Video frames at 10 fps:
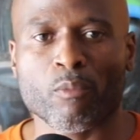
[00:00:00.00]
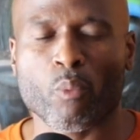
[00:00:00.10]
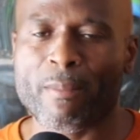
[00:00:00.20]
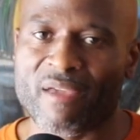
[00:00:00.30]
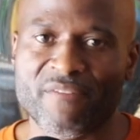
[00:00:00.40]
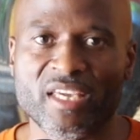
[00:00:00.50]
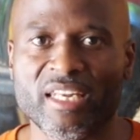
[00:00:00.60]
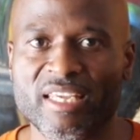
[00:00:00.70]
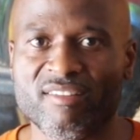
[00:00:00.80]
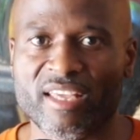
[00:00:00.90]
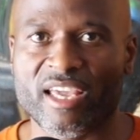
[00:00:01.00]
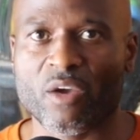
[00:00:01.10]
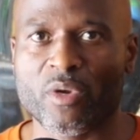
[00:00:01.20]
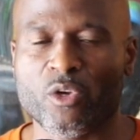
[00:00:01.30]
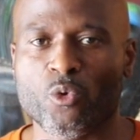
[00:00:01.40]
We make vegan easy
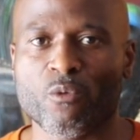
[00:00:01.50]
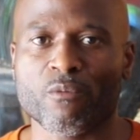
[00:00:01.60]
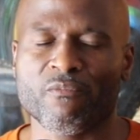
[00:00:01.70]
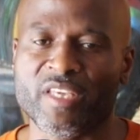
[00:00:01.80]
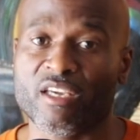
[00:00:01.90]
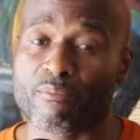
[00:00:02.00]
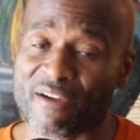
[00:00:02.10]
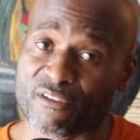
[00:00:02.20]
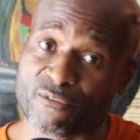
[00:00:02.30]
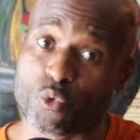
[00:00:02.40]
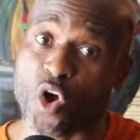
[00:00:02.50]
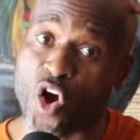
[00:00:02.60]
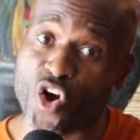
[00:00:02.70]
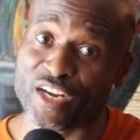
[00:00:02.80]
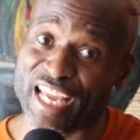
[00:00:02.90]
here. We do vegan breakfast food
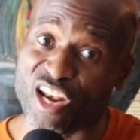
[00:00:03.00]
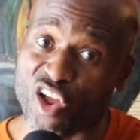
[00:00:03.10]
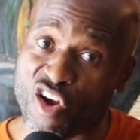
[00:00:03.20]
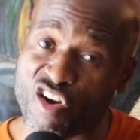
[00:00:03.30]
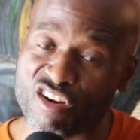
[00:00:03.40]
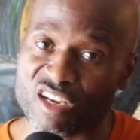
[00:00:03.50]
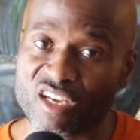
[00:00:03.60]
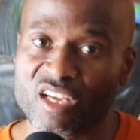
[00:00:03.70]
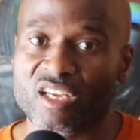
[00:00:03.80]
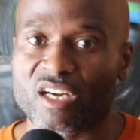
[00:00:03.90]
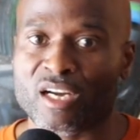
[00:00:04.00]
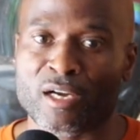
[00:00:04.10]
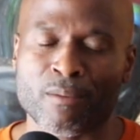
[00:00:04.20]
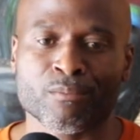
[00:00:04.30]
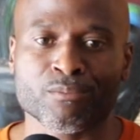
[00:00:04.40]
all day long,
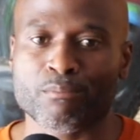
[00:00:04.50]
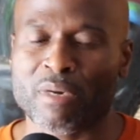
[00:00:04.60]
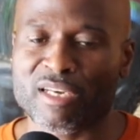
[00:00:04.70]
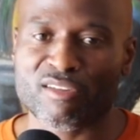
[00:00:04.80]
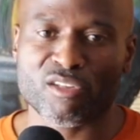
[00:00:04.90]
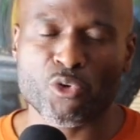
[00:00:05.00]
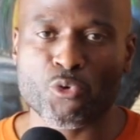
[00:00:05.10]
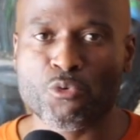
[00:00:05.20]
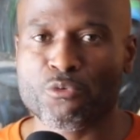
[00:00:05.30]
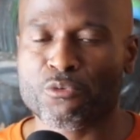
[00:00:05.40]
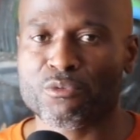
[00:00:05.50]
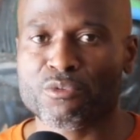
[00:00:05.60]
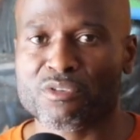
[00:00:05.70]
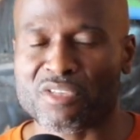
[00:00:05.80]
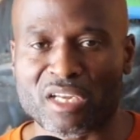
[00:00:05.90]
Mondays through
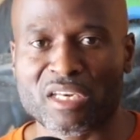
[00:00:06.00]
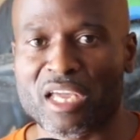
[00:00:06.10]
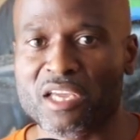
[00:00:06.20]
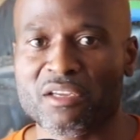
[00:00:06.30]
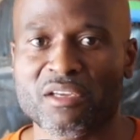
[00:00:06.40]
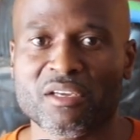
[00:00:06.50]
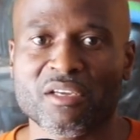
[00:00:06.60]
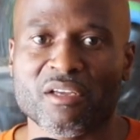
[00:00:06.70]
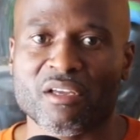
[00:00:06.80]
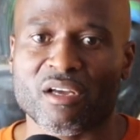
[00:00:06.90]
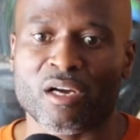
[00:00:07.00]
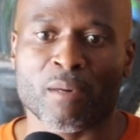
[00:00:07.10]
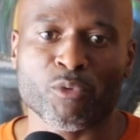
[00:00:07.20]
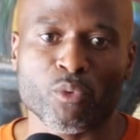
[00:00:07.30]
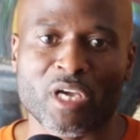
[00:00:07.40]
Sunday. You
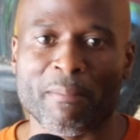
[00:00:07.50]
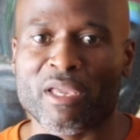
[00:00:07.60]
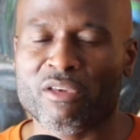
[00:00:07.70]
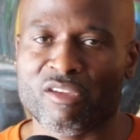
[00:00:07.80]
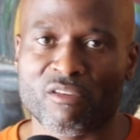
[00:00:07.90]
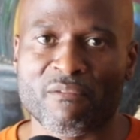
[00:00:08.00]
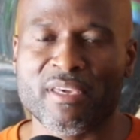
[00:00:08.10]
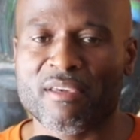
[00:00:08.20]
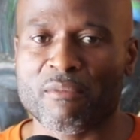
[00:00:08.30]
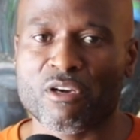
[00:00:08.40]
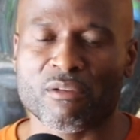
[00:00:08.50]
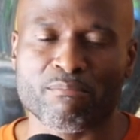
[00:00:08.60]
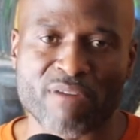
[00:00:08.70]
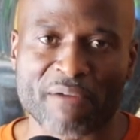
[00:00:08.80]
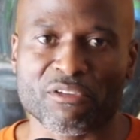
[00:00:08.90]
can come in, you get your vegan good
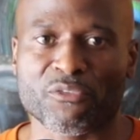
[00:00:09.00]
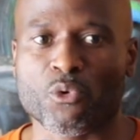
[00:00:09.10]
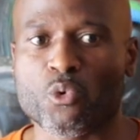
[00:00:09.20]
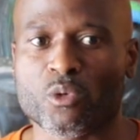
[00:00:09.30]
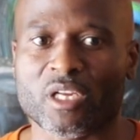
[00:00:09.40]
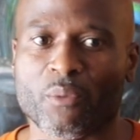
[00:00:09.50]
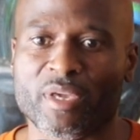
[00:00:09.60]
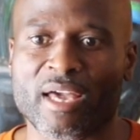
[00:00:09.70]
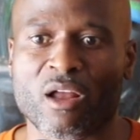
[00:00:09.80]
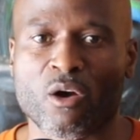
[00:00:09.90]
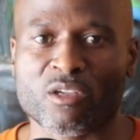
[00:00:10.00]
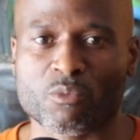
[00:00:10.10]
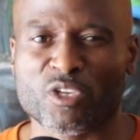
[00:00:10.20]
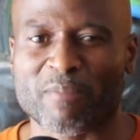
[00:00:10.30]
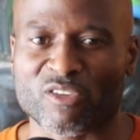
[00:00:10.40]
breakfast food, and we
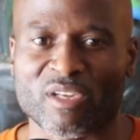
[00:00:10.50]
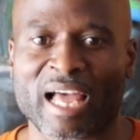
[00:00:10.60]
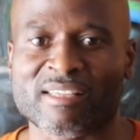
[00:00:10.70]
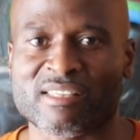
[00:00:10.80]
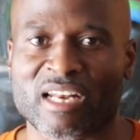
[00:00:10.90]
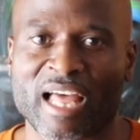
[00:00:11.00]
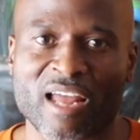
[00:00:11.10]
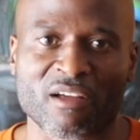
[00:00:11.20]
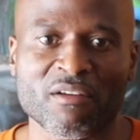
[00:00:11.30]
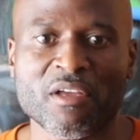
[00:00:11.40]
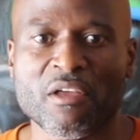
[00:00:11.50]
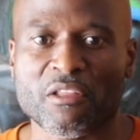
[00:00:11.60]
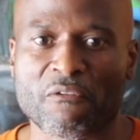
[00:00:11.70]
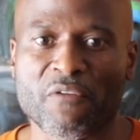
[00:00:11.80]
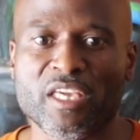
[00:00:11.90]
specialize in a lot of
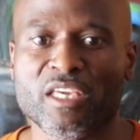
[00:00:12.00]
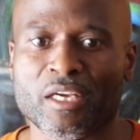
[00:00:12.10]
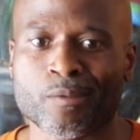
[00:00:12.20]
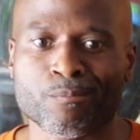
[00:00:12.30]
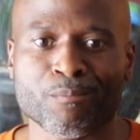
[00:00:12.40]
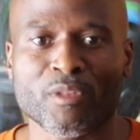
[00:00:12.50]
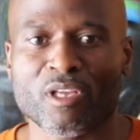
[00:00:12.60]
the vegan